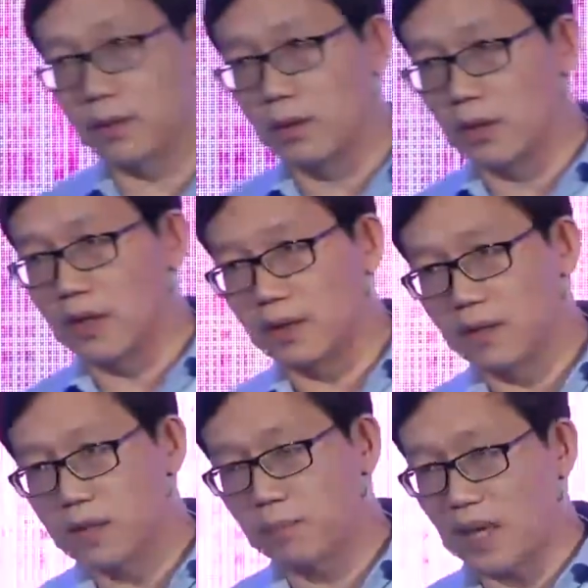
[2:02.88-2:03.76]
role in
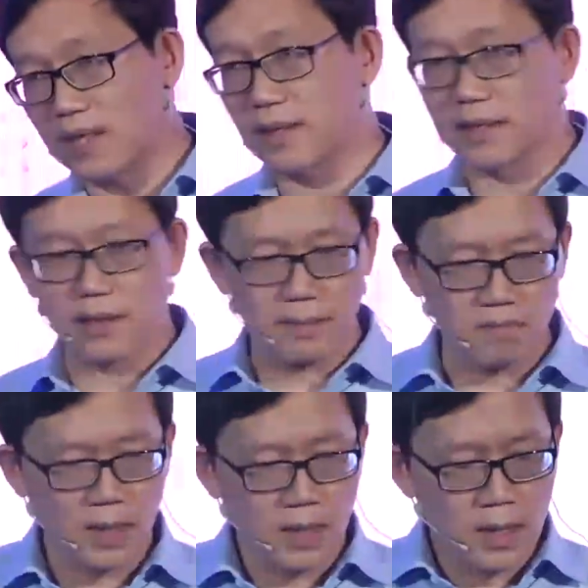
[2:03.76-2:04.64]
this process,
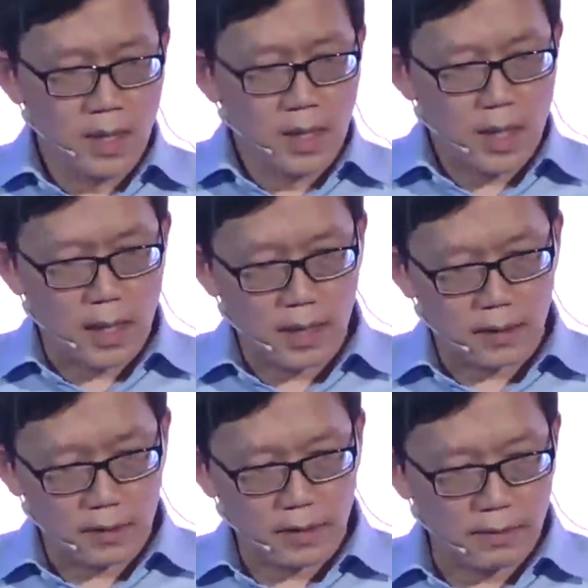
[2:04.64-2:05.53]
in
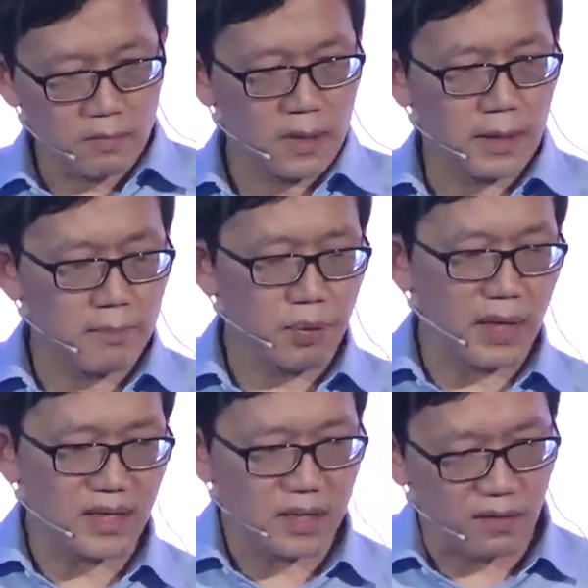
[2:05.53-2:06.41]
the
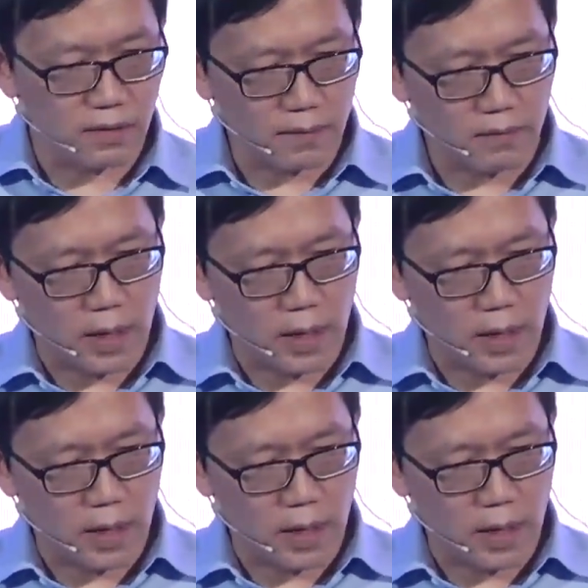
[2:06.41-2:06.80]
process of,